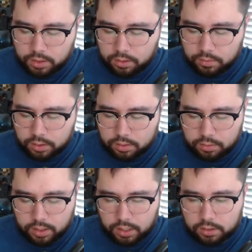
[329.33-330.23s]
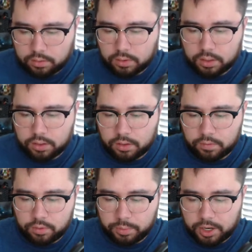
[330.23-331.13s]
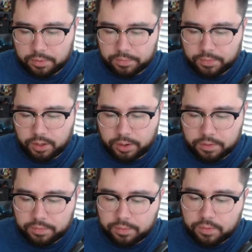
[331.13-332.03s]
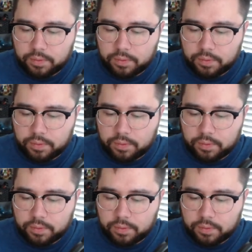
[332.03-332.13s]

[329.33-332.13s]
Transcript: And you don't want to do that. You want to format it. There we go.